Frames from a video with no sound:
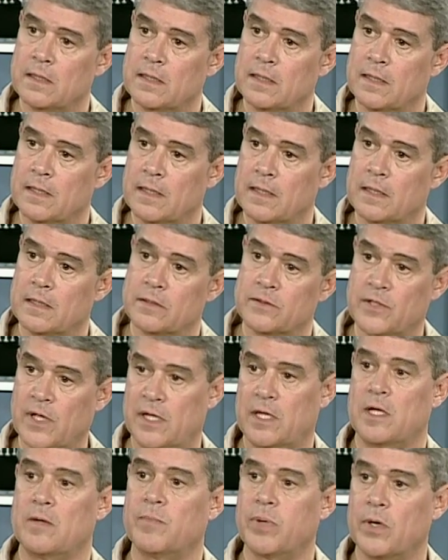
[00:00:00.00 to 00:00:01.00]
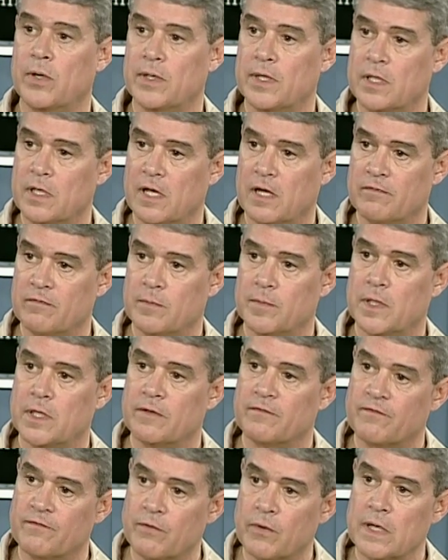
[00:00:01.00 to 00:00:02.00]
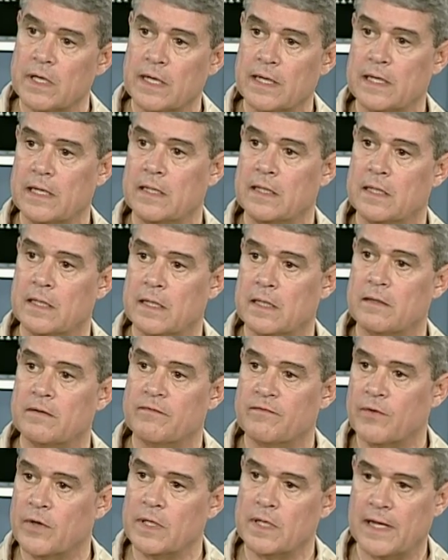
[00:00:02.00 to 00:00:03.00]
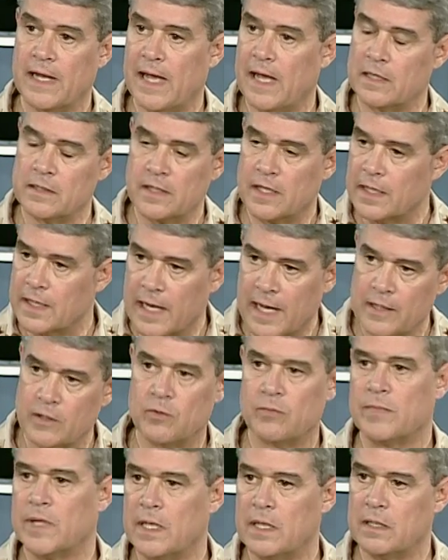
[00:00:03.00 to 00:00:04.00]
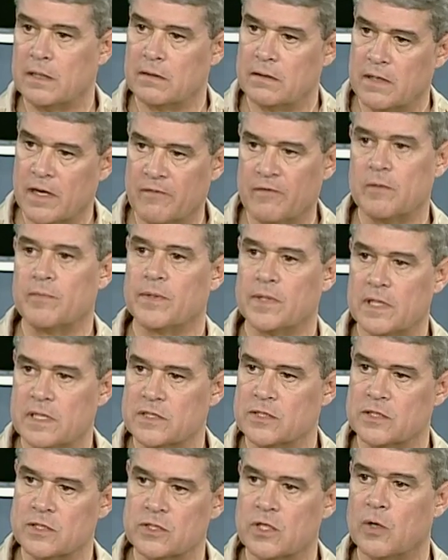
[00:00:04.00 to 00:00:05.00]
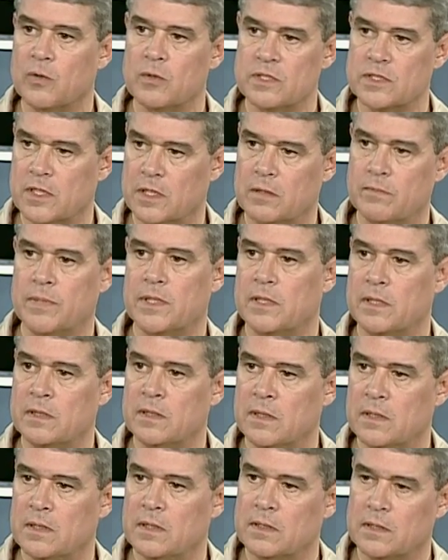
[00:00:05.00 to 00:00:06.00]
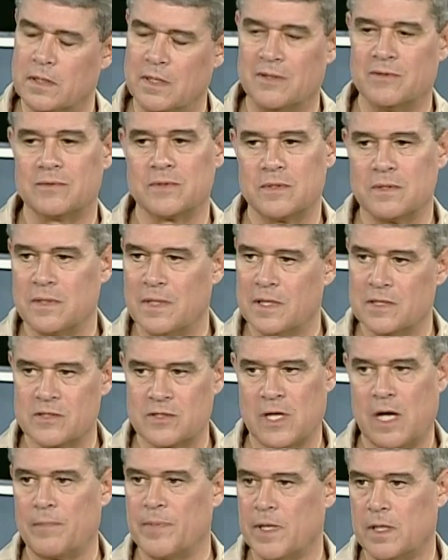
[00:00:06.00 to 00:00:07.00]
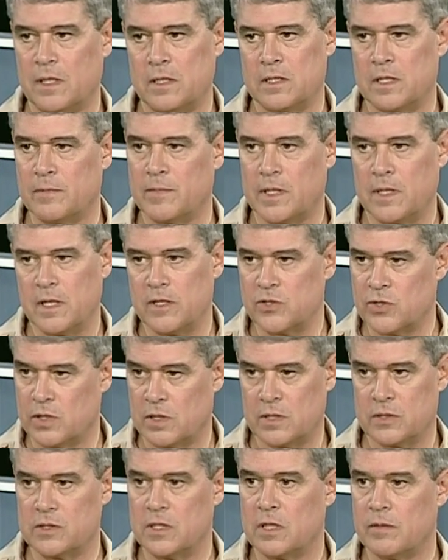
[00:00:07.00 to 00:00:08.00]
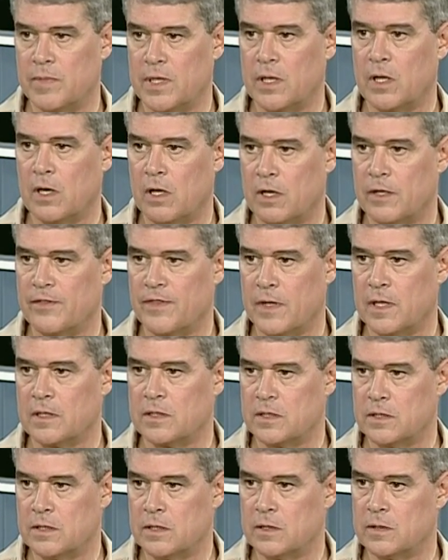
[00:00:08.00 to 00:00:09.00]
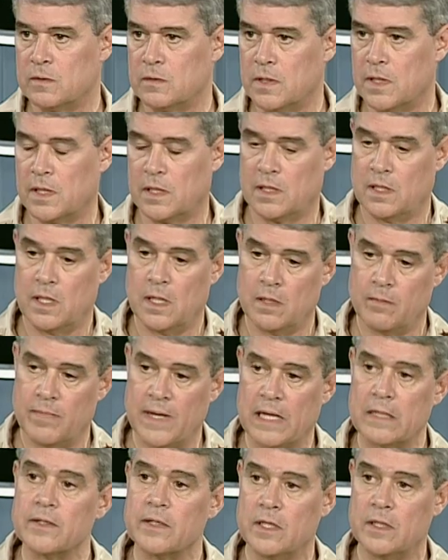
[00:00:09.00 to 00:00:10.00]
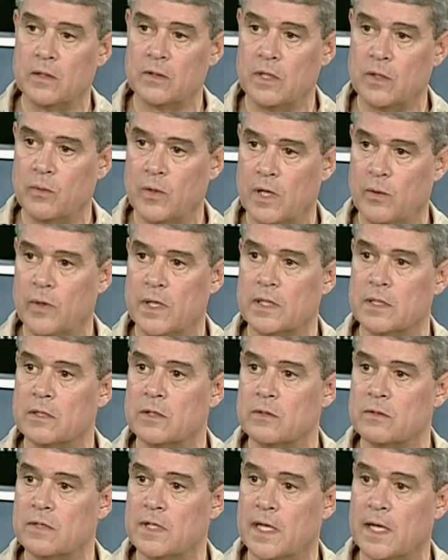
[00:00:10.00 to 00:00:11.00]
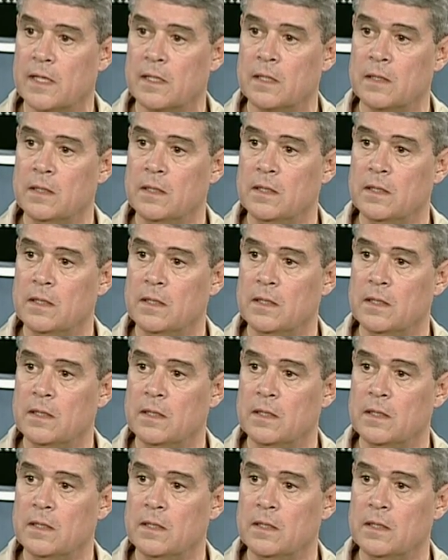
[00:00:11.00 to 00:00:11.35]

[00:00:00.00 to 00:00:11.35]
uh, taking part in government, freely uh, freely acting, and I don't mean every place. There's always going to be, you know, stopping intimidation is going to be a hard thing to do, and and about the only way we can do that